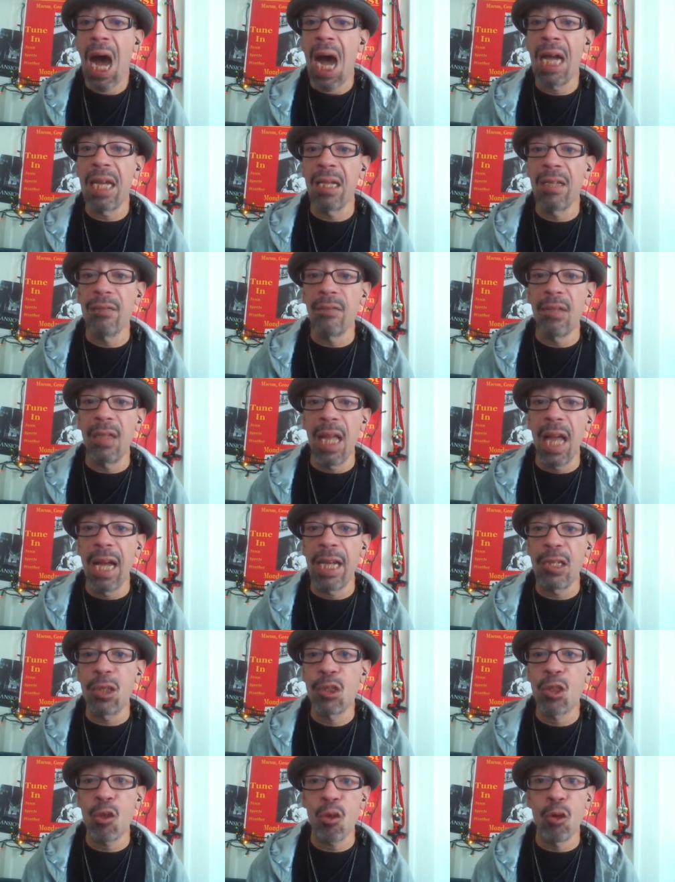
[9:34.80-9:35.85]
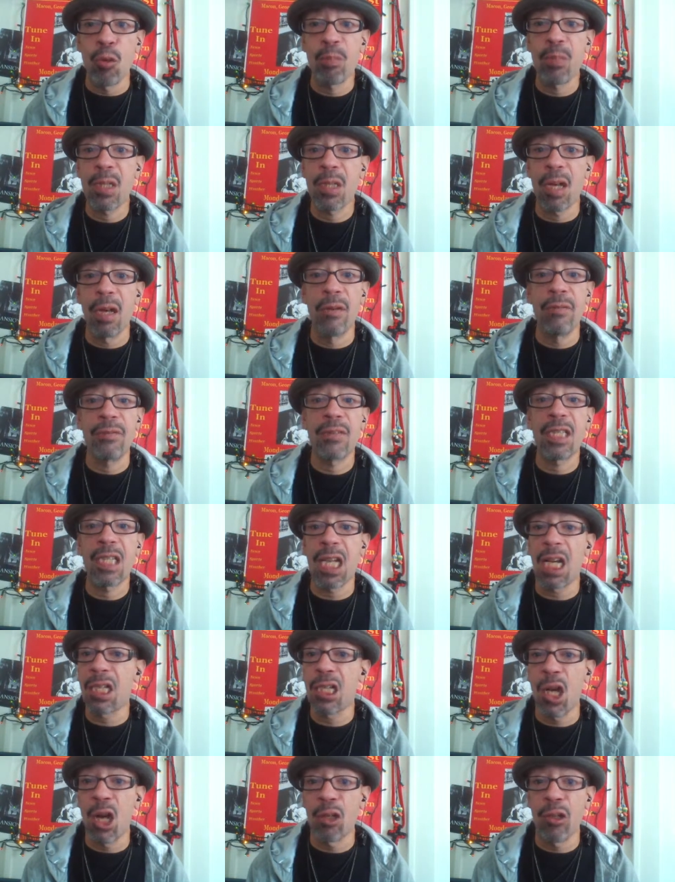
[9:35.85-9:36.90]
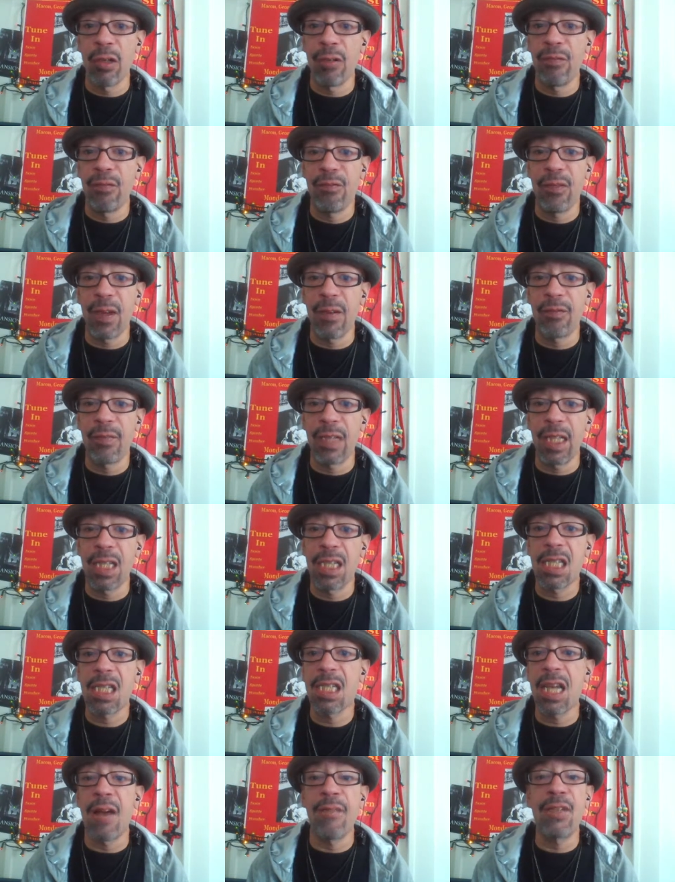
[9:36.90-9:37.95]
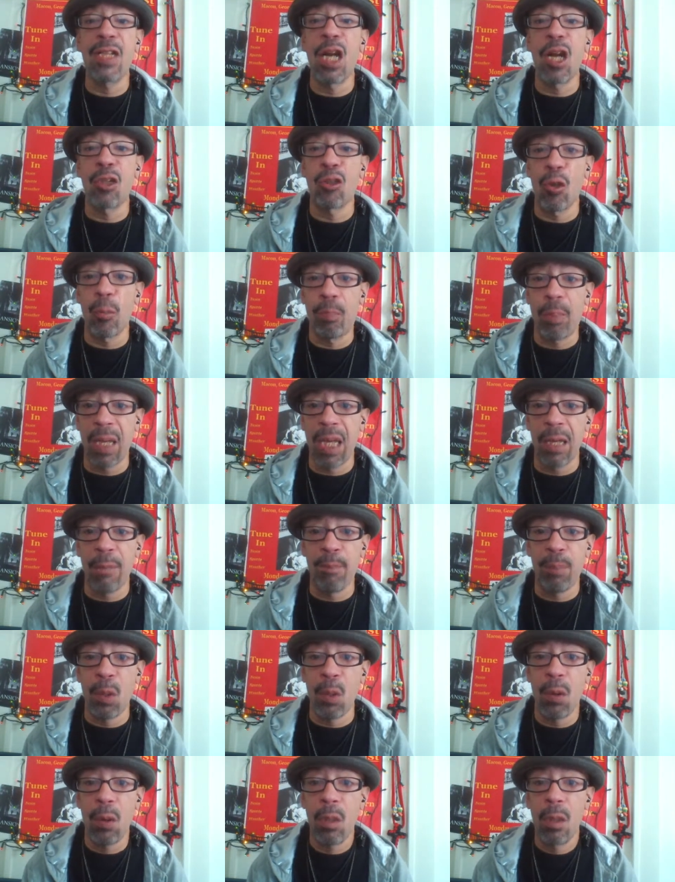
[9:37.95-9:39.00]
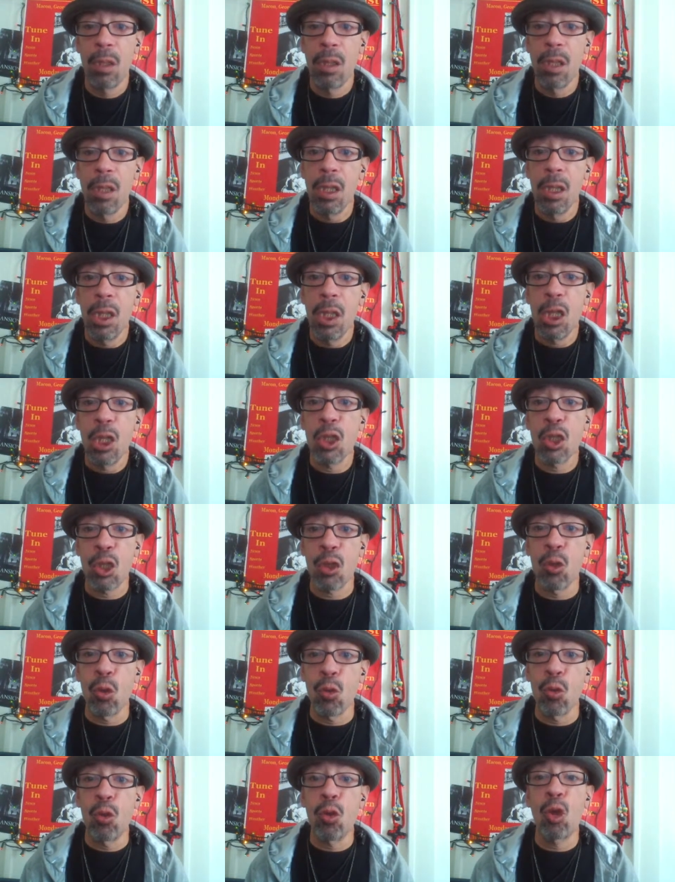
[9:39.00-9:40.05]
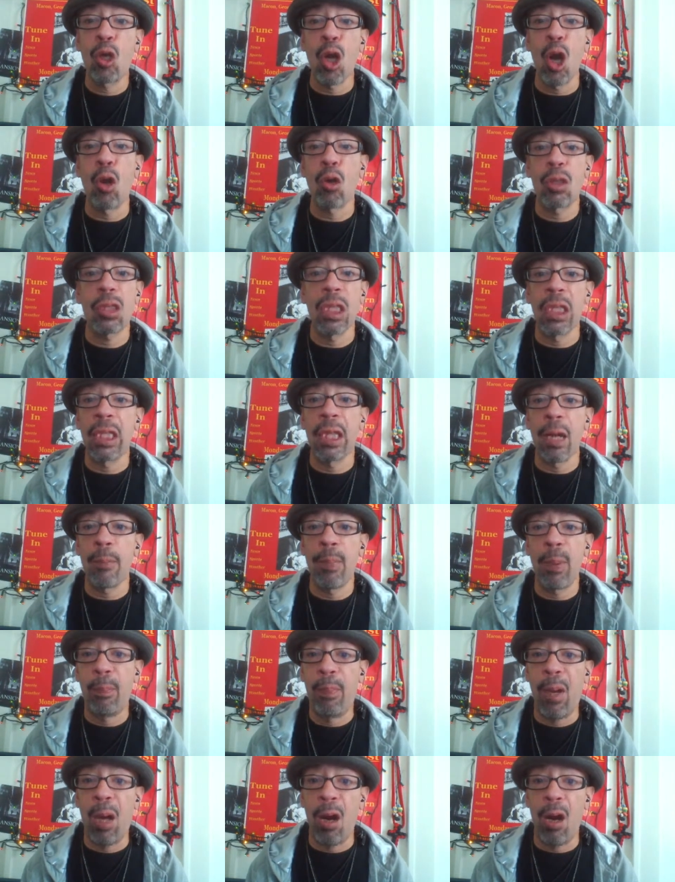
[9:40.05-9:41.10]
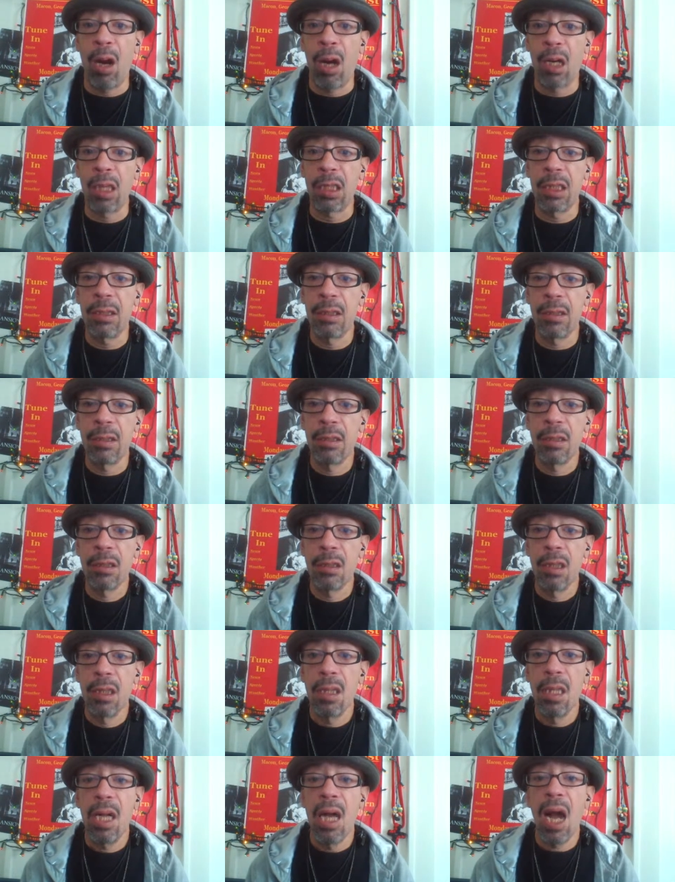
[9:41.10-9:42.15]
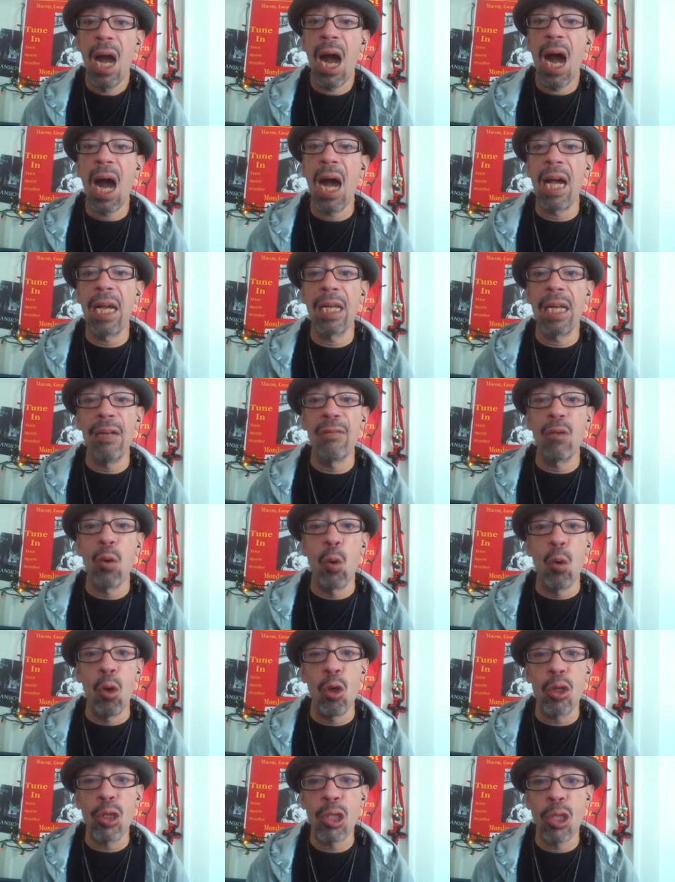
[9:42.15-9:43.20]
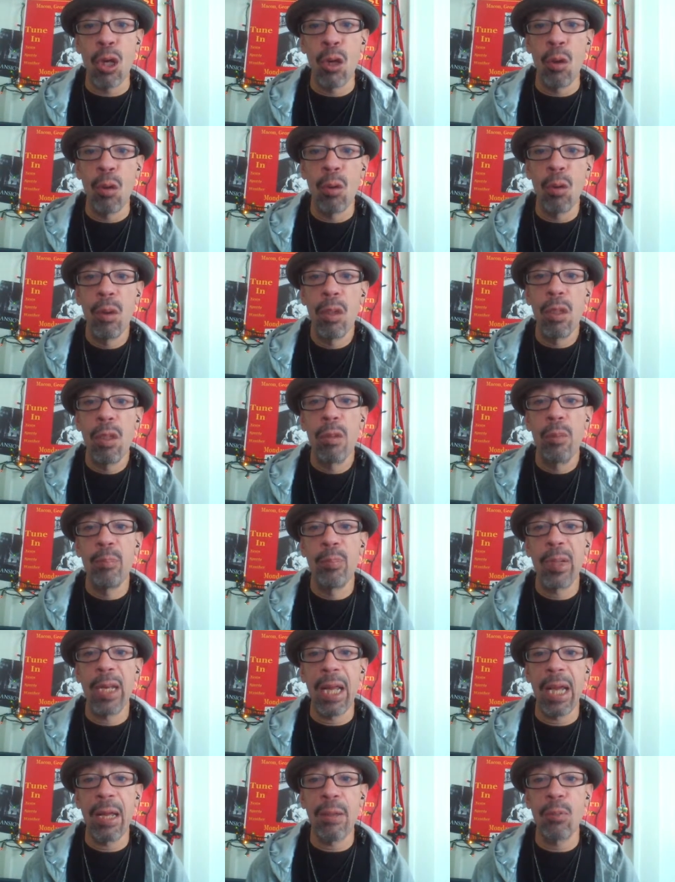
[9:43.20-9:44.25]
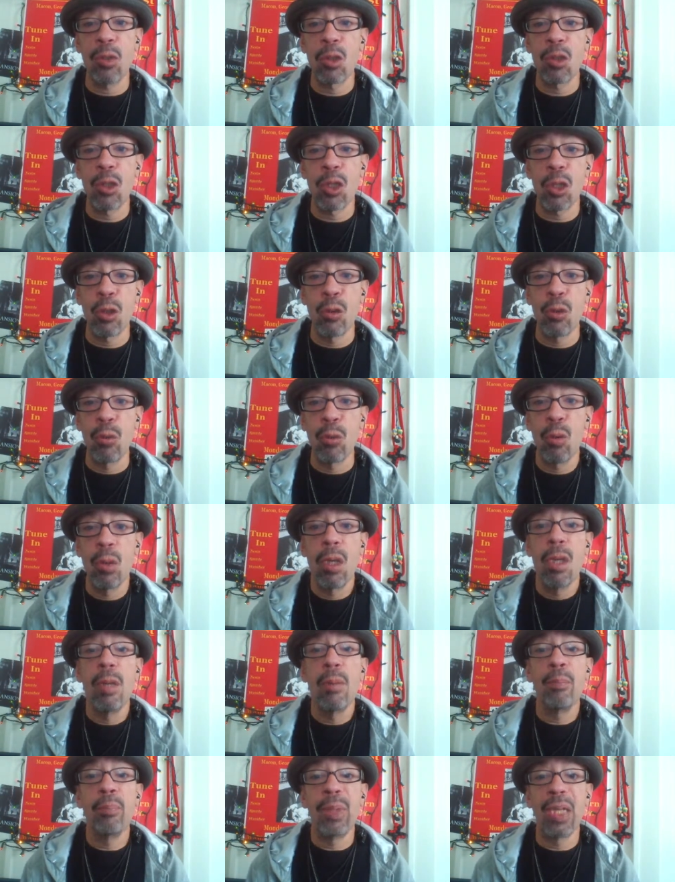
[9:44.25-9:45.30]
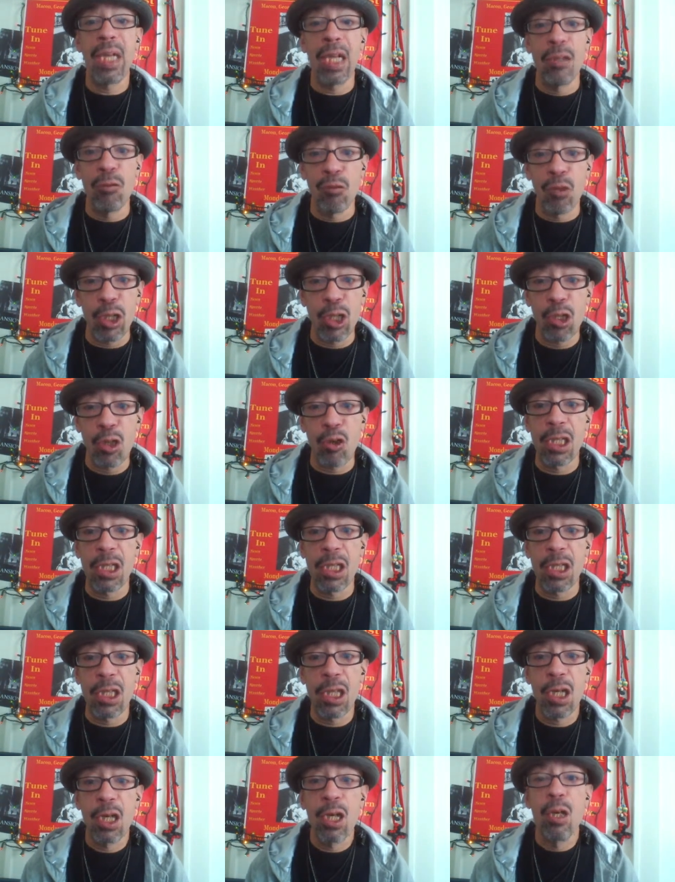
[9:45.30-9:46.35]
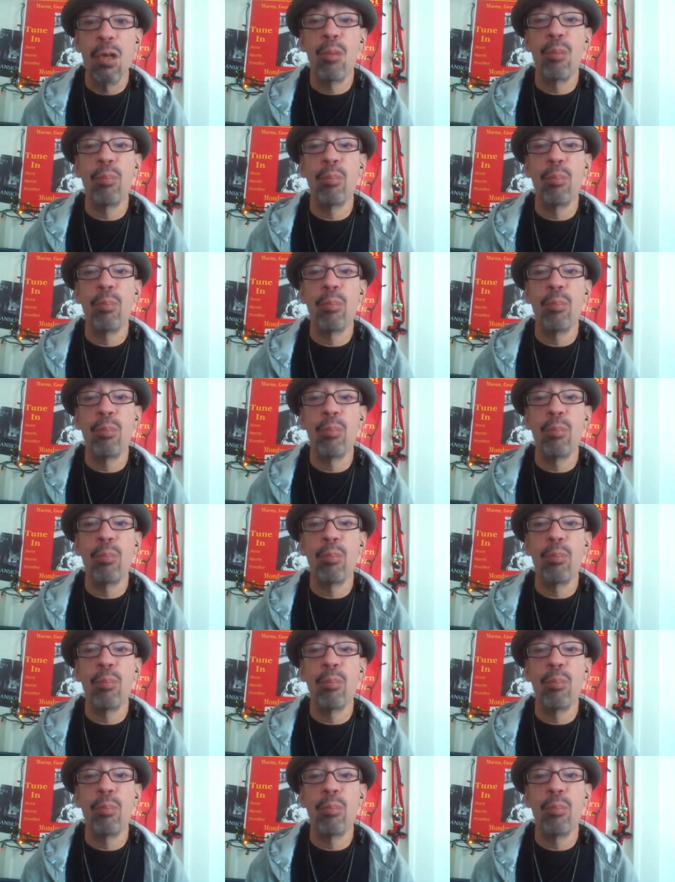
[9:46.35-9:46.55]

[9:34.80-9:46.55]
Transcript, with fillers: I have led troops of 650, 700 people to go clean up a park. I have also been able to begin retreats